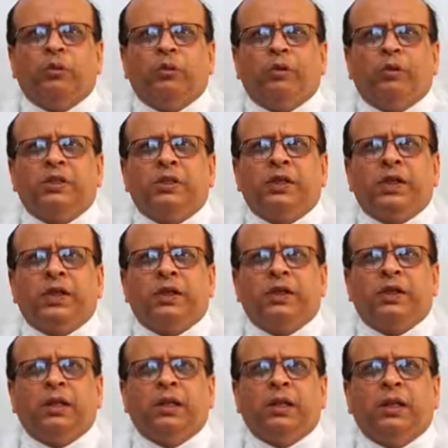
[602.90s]

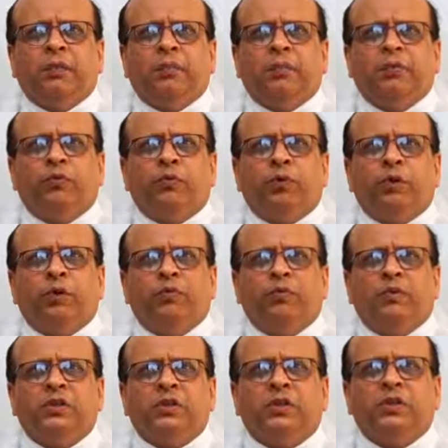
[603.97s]
investigate the knee before
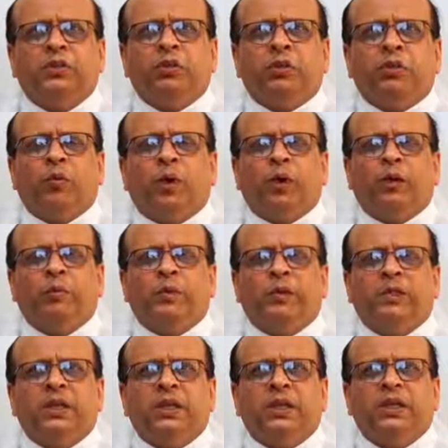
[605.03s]
revision to avoid
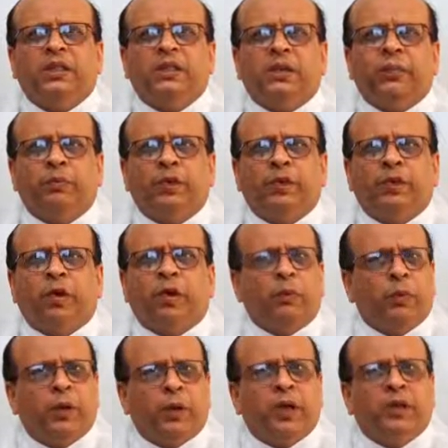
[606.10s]
missing septic
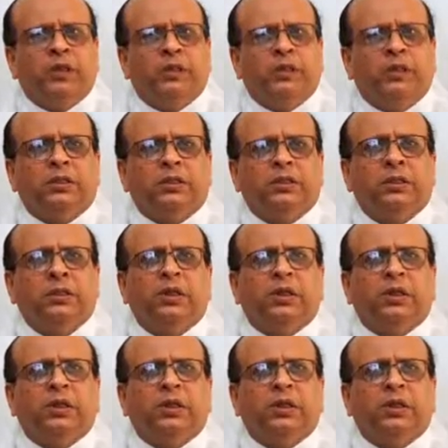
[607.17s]
complications,